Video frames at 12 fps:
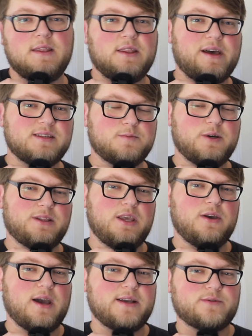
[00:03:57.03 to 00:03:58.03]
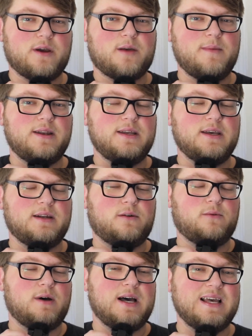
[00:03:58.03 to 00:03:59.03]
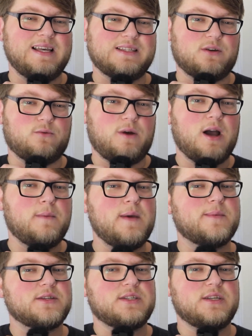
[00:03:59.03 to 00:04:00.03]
And then the last book that you guys recommended was Rock, Paper,